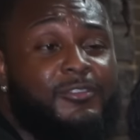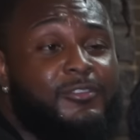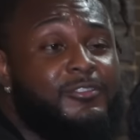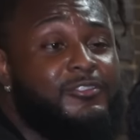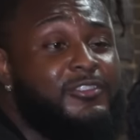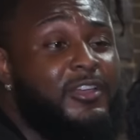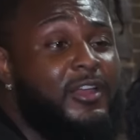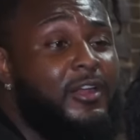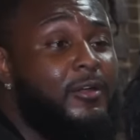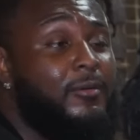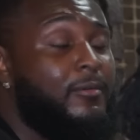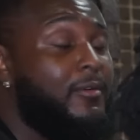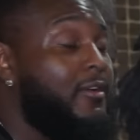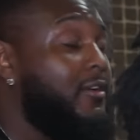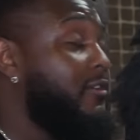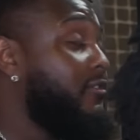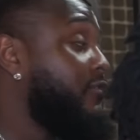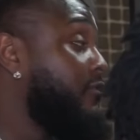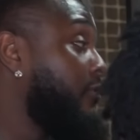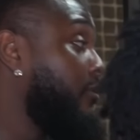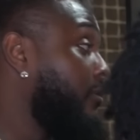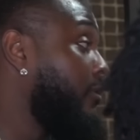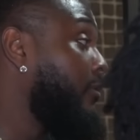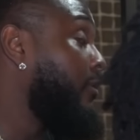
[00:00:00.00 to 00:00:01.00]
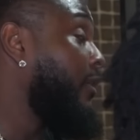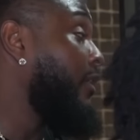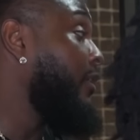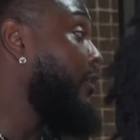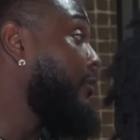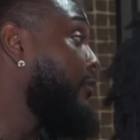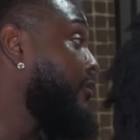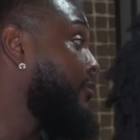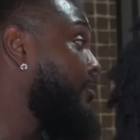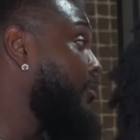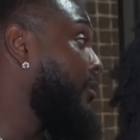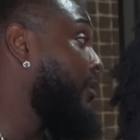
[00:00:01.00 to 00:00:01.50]
was going to try to run, too, the
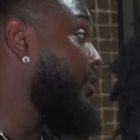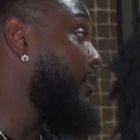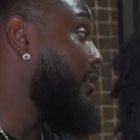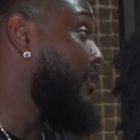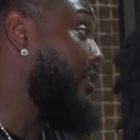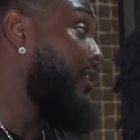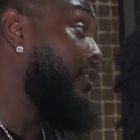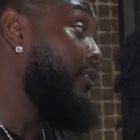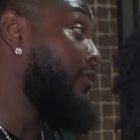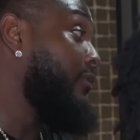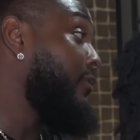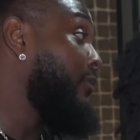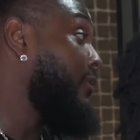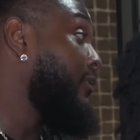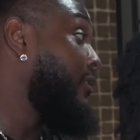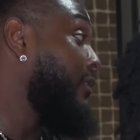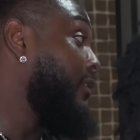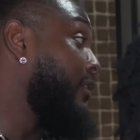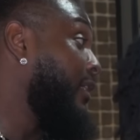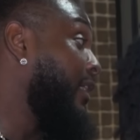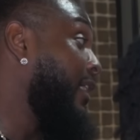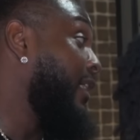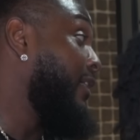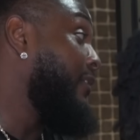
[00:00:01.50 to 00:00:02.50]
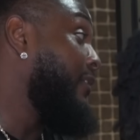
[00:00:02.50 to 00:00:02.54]
way you was pulling. I knew it. I